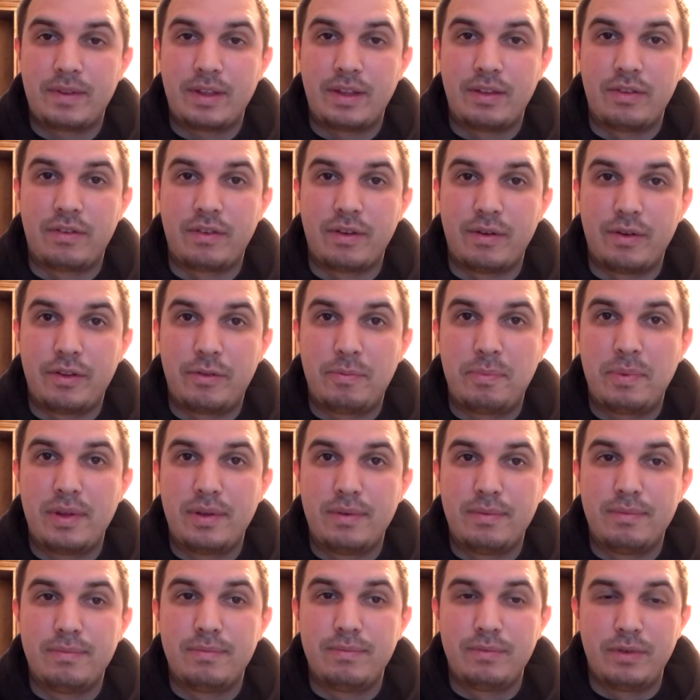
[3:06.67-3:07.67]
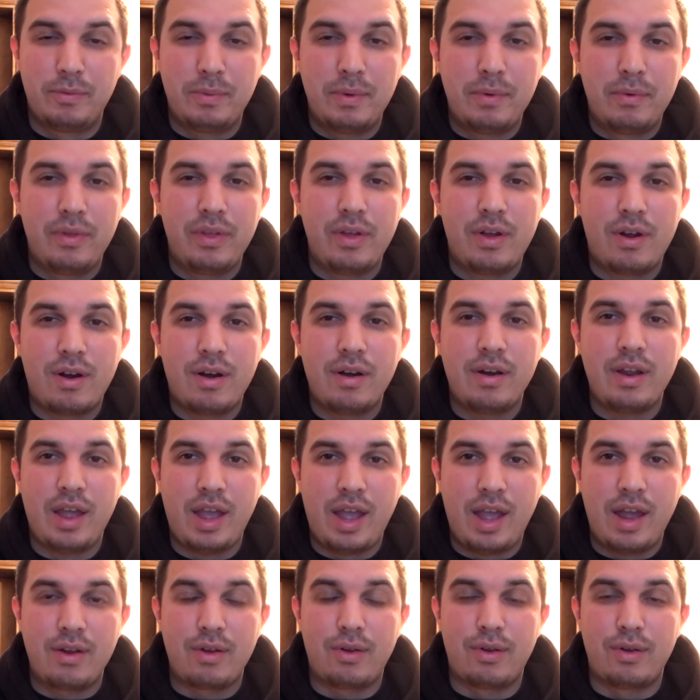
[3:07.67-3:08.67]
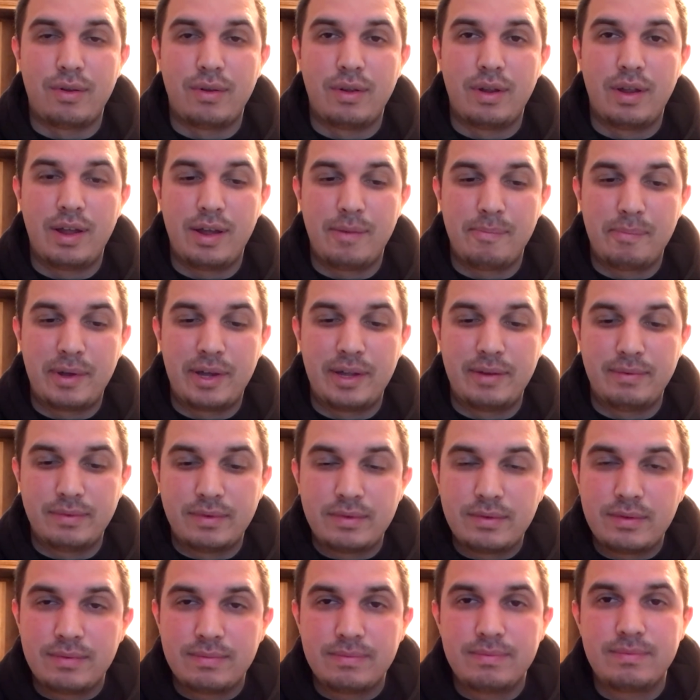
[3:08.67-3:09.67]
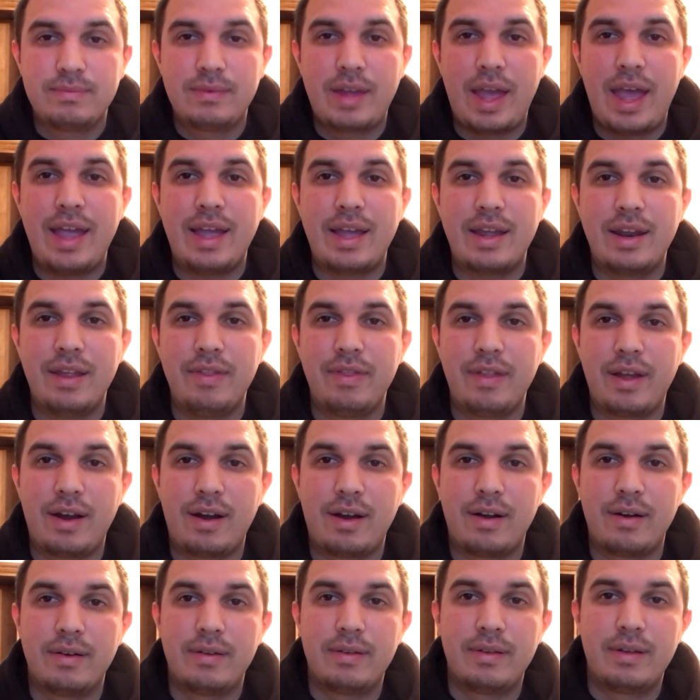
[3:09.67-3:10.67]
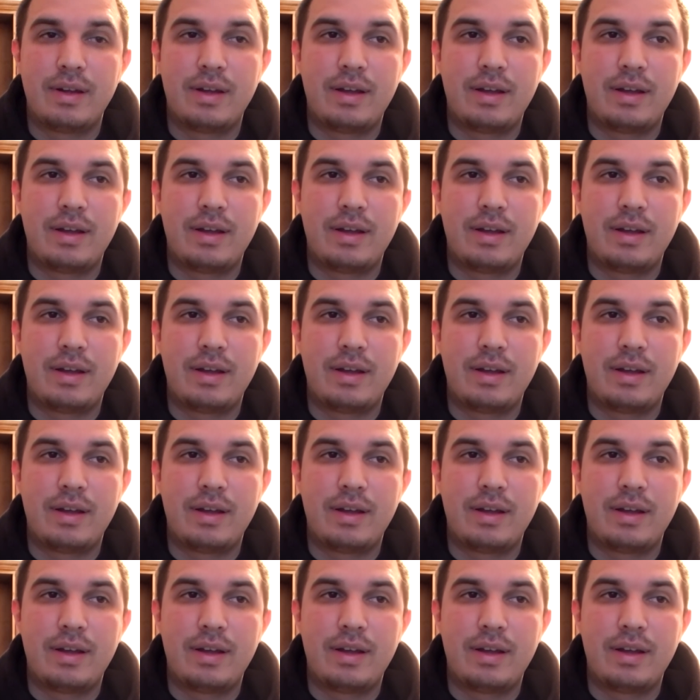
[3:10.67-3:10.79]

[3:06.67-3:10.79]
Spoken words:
and so it's been really hard to handle, but hanging in there.